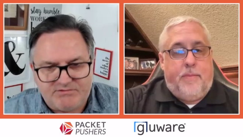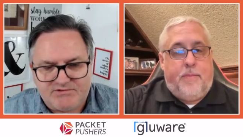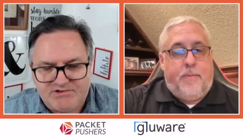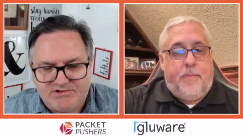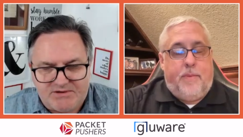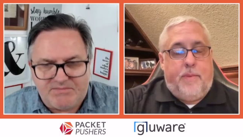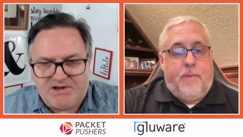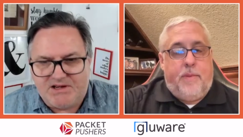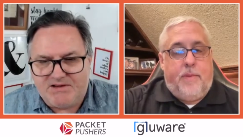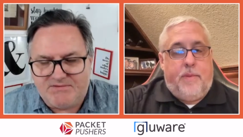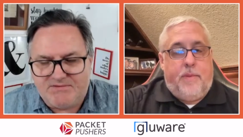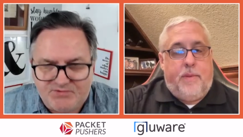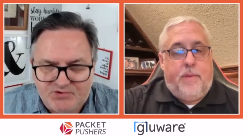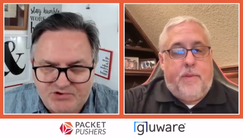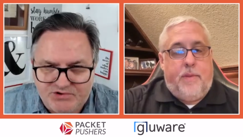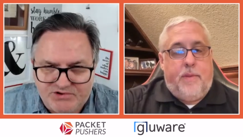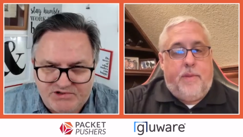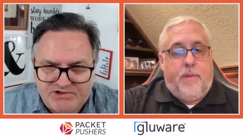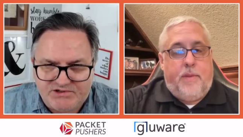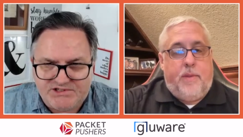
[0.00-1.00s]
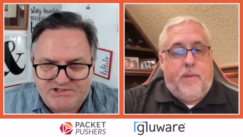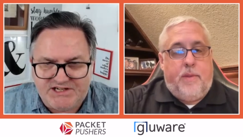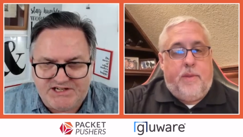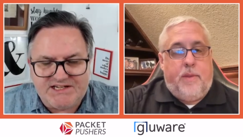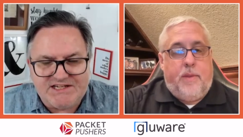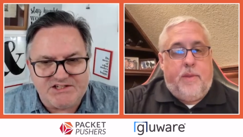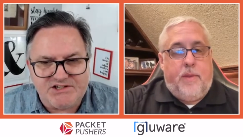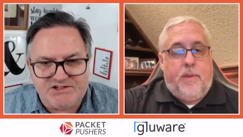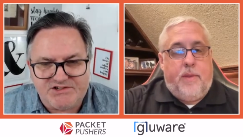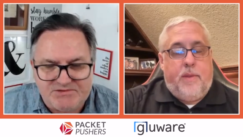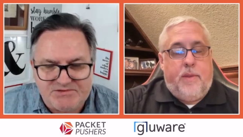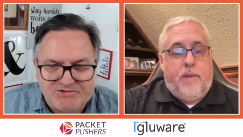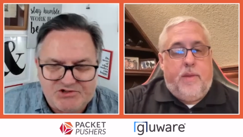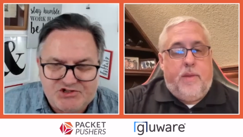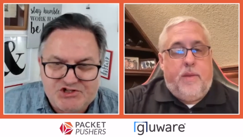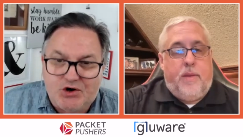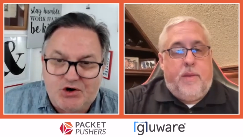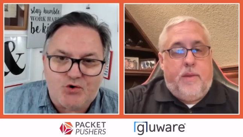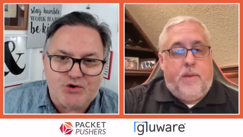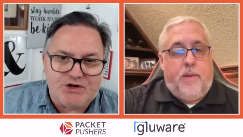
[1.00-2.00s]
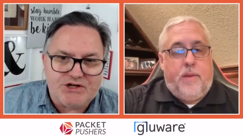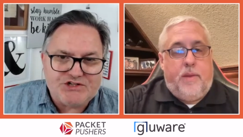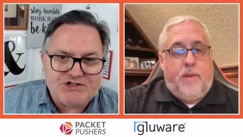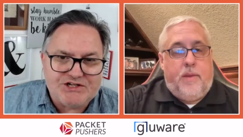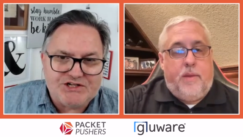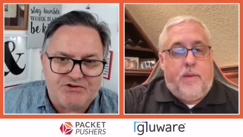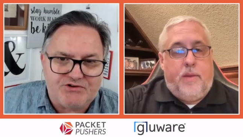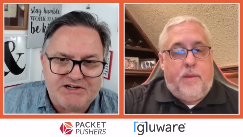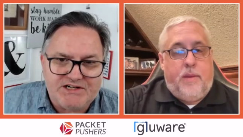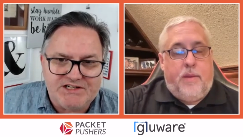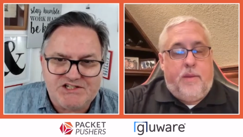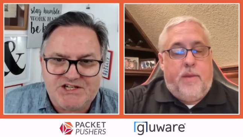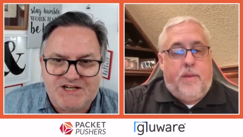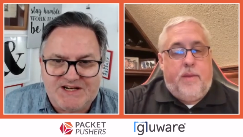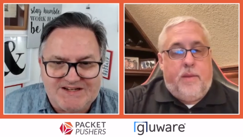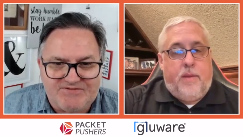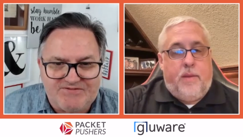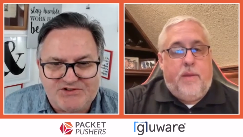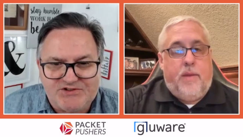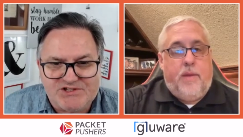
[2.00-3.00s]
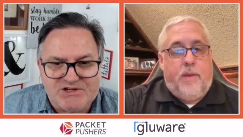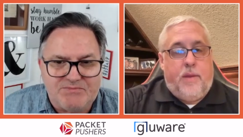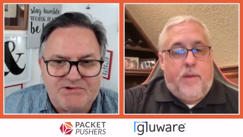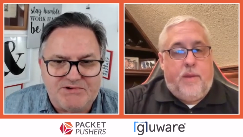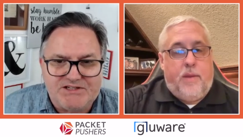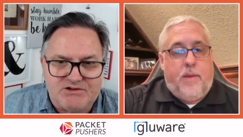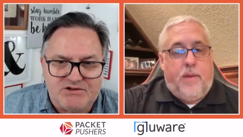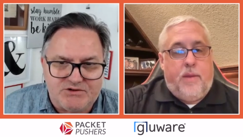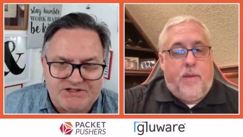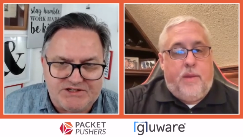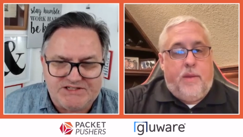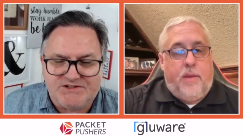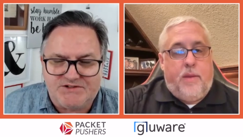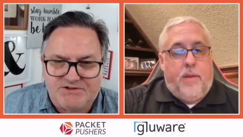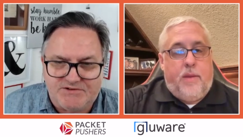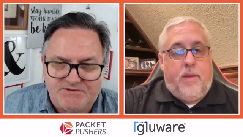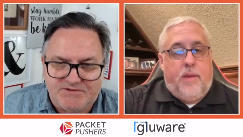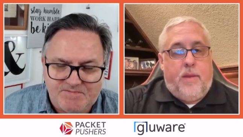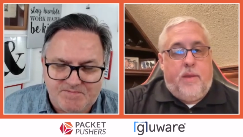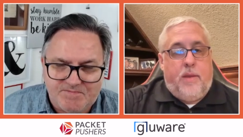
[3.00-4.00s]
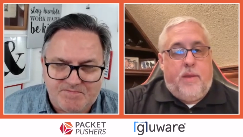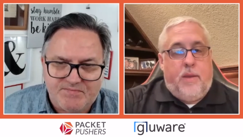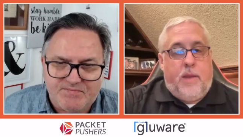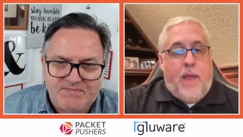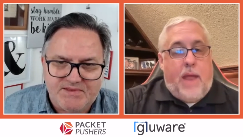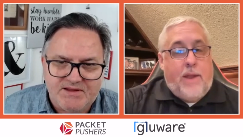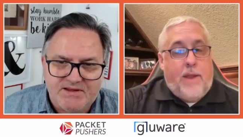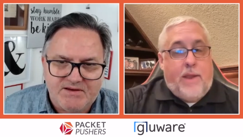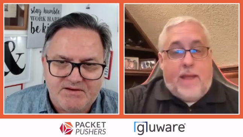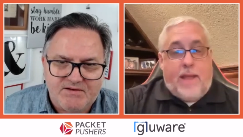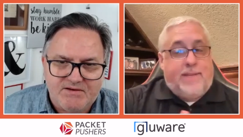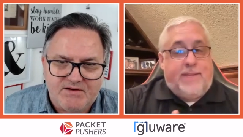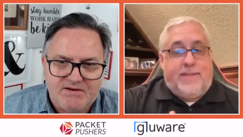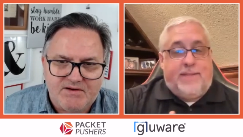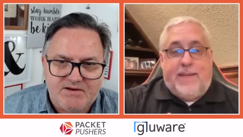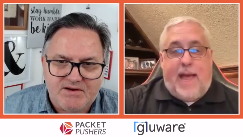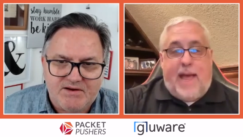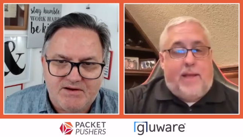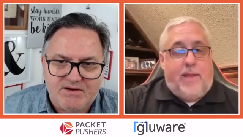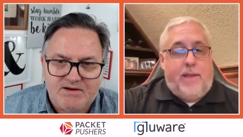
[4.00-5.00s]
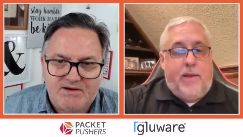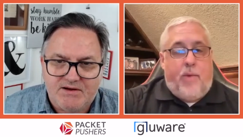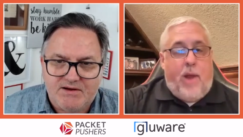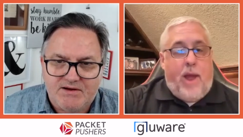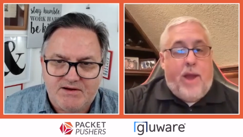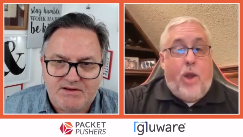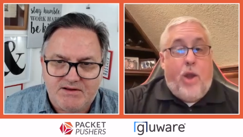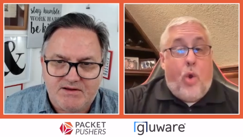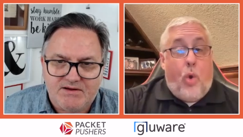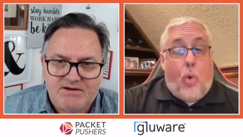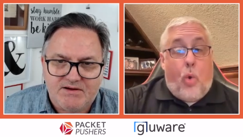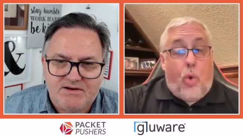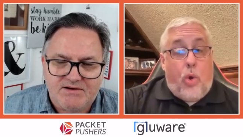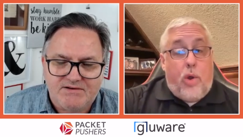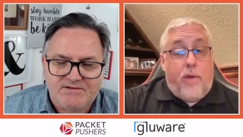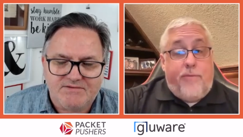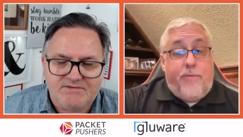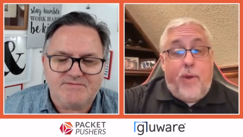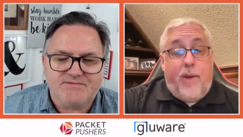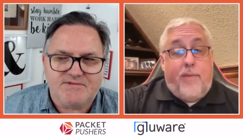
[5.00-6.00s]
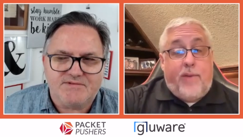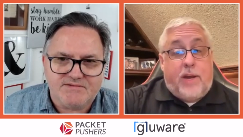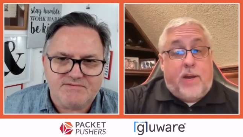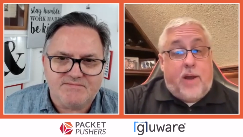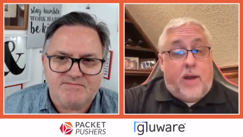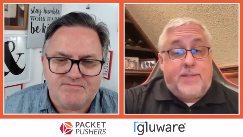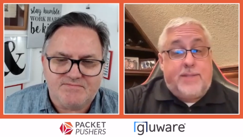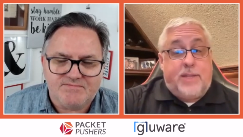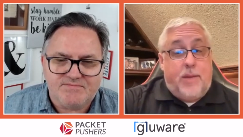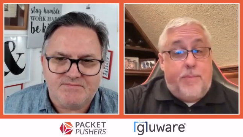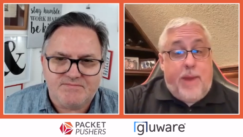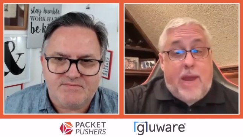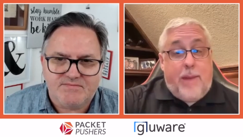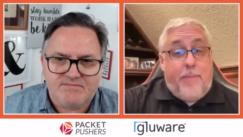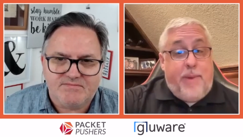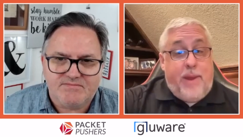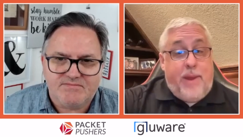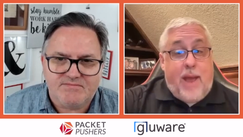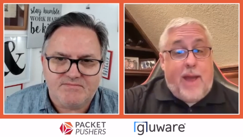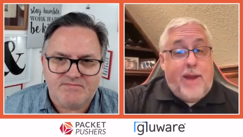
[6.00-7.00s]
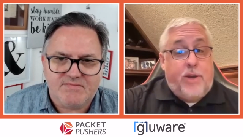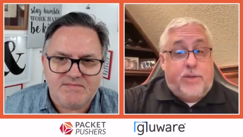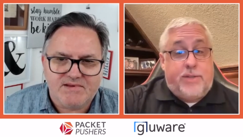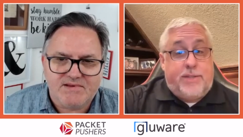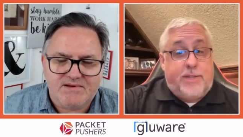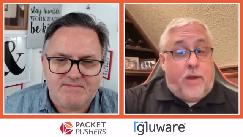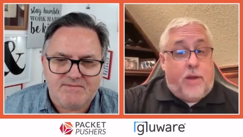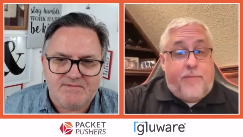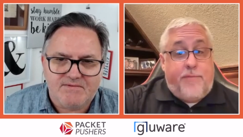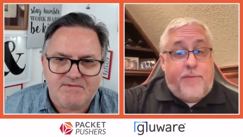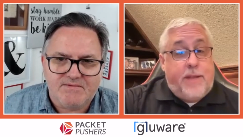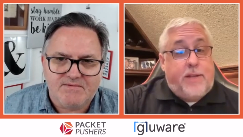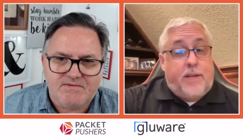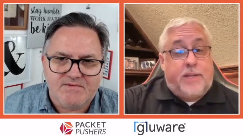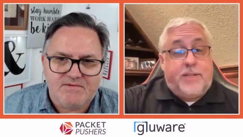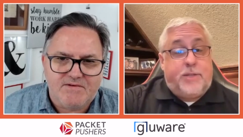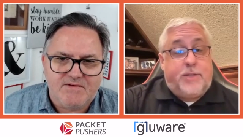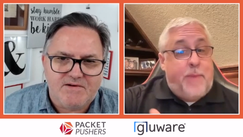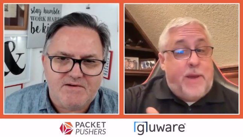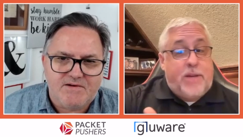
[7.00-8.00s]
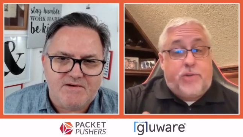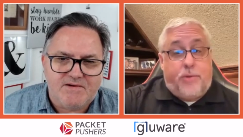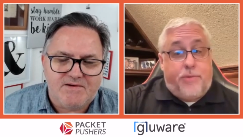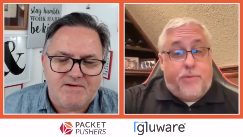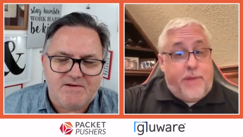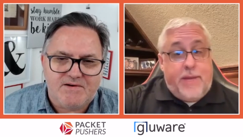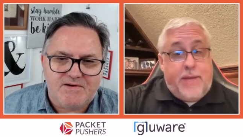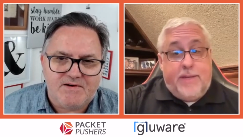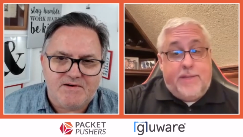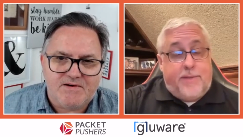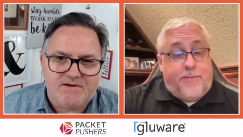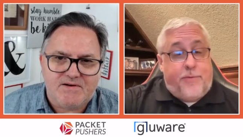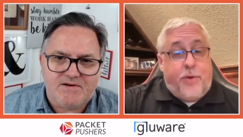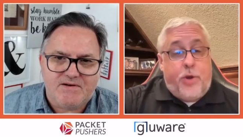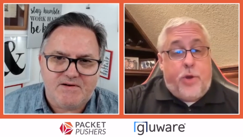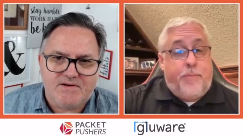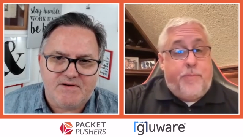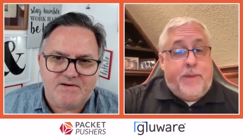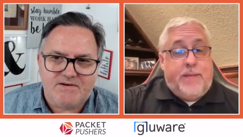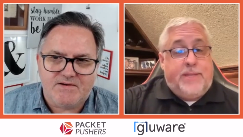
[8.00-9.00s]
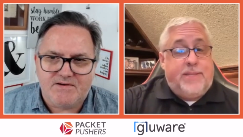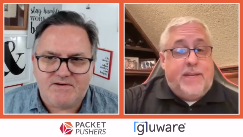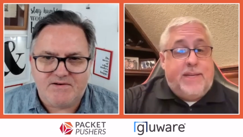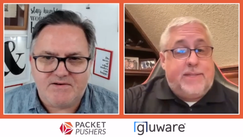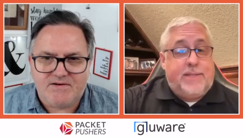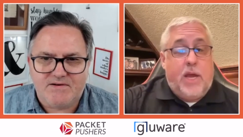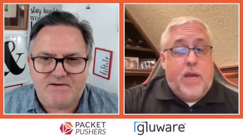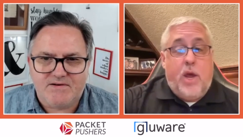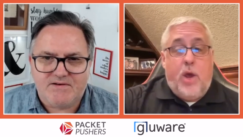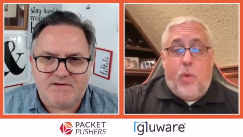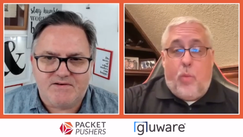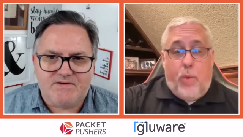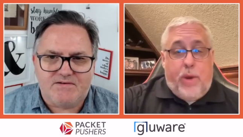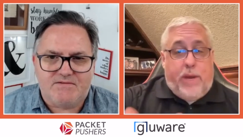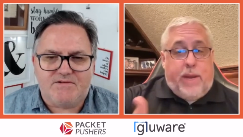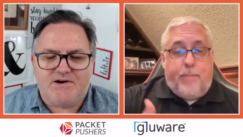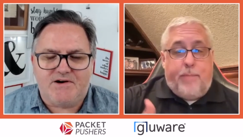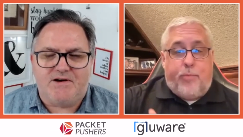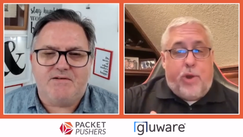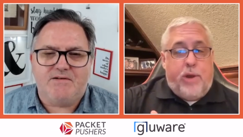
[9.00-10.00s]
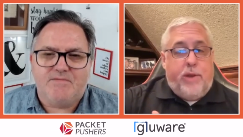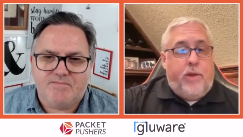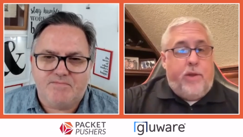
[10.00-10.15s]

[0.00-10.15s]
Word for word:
Speaker 1: some to the ticketing system and auto generate a ticket for somebody to look into
Speaker 2: that, that's exactly right or if hmm. you have a custom api yourself that does special things for your business we can right. bring